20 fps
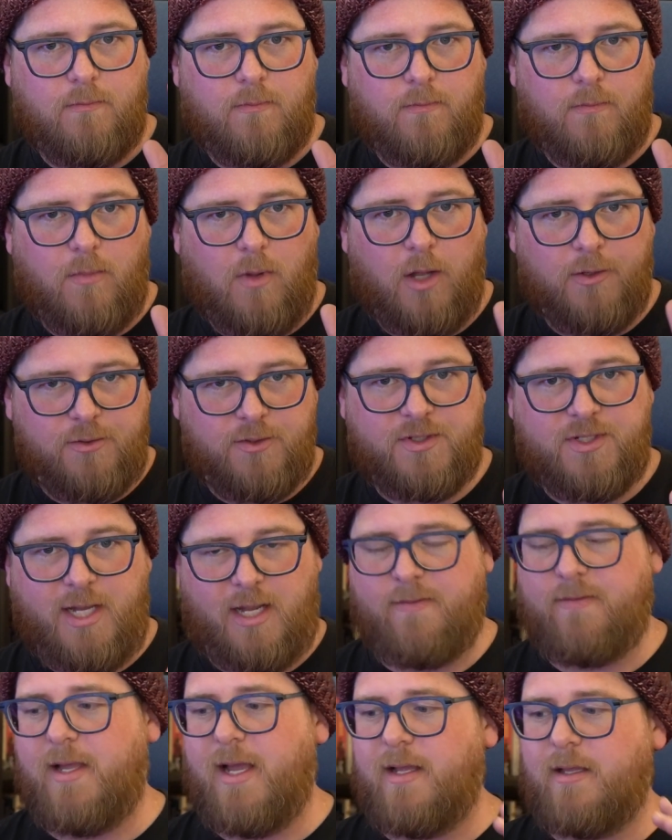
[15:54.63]

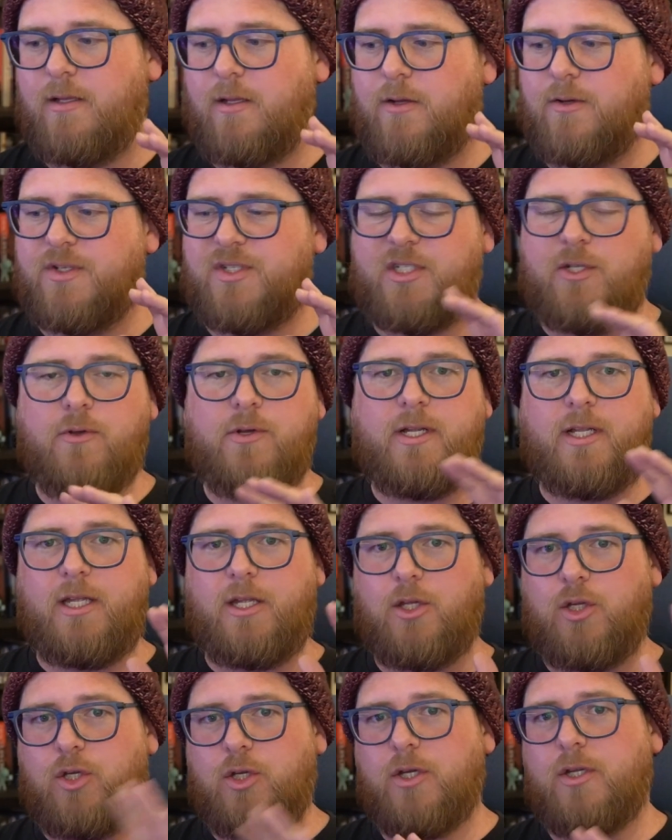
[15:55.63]
Understand that. You're still
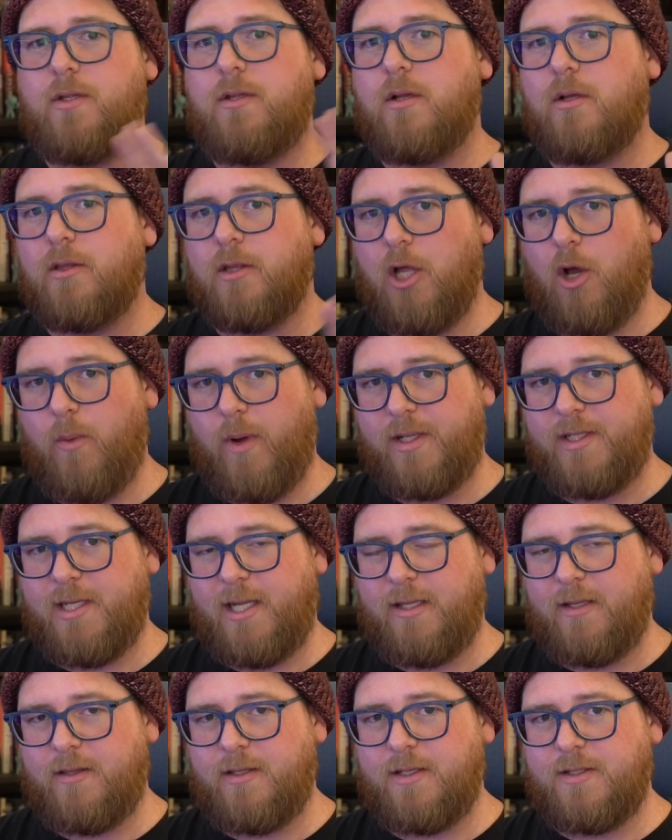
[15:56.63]
getting good low end
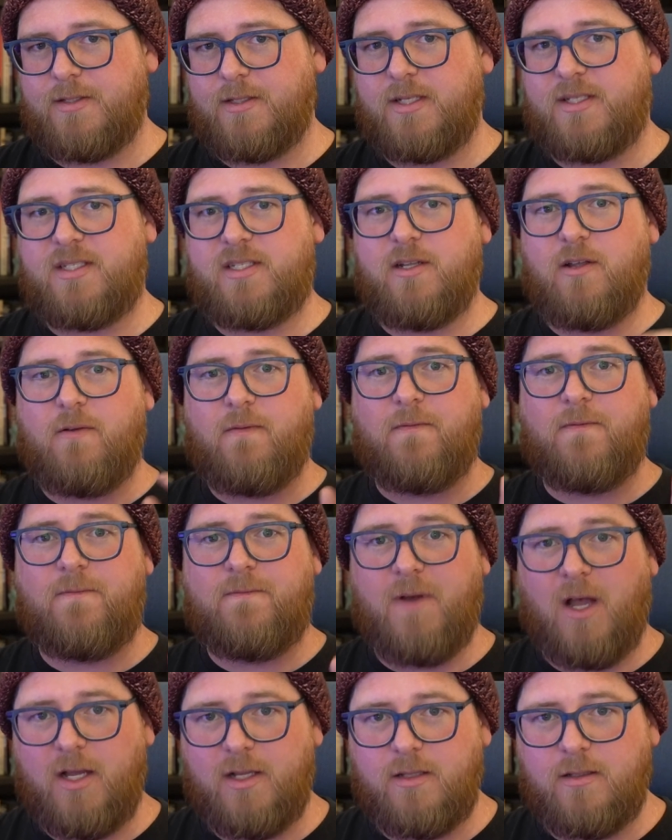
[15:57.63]
out of this. It's still
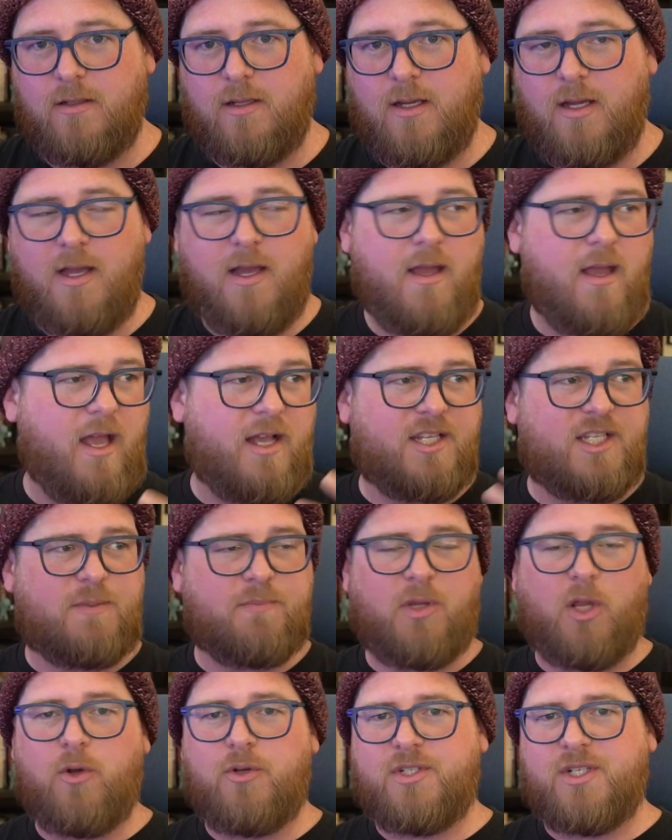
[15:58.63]
fun,
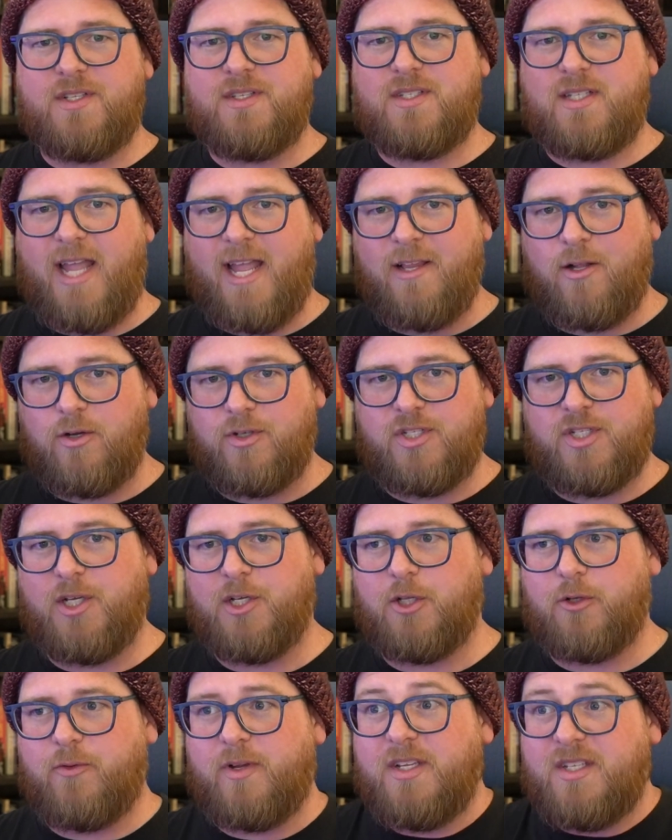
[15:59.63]
explosions and
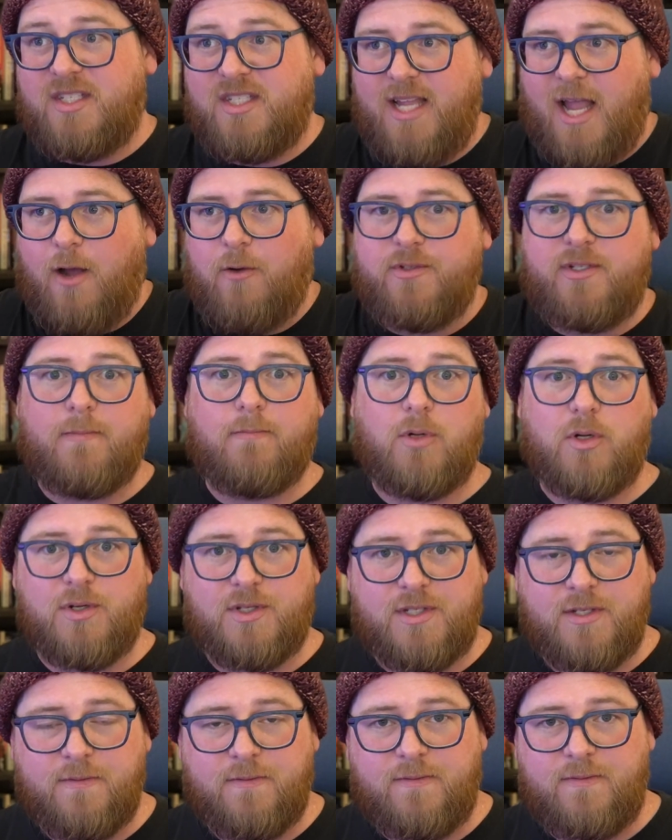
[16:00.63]
artillery sound
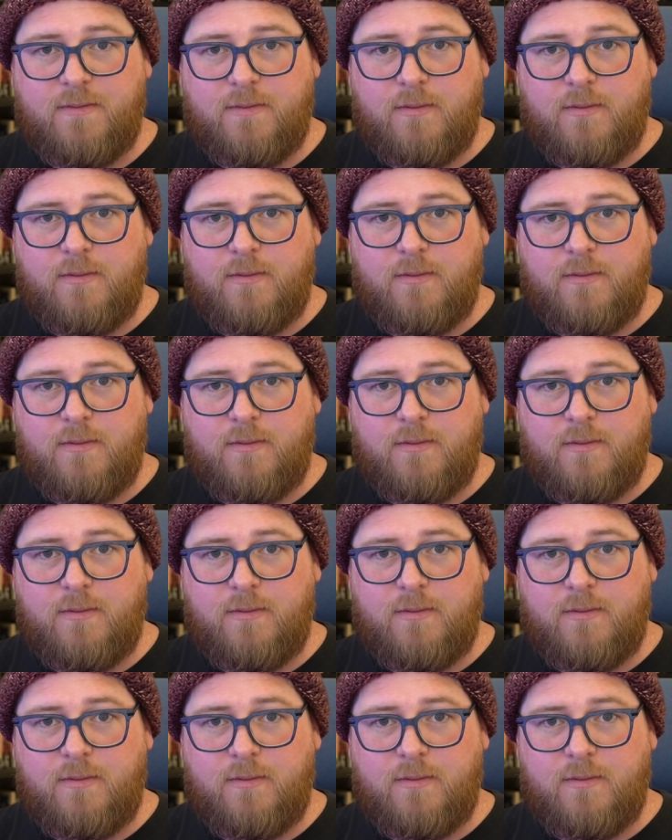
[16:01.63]
immersive,